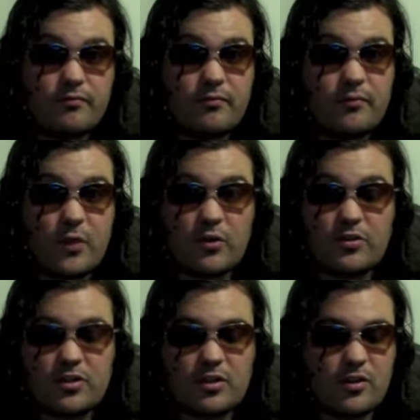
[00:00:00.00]
They'll just
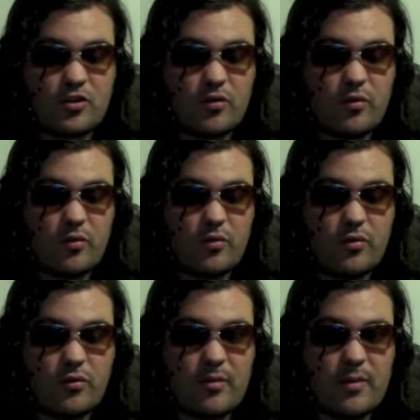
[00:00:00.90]
continue doing with
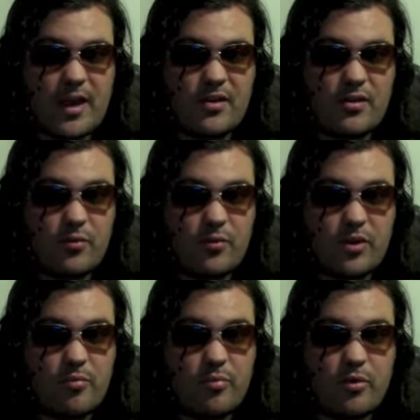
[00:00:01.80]
remakes and
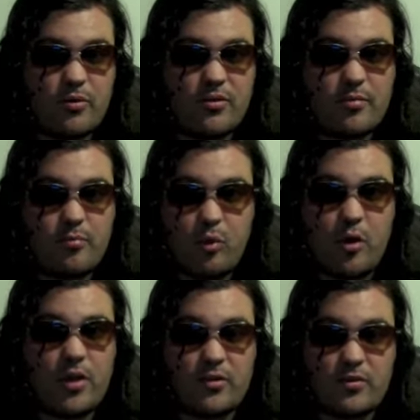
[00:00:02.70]
reboots, pointless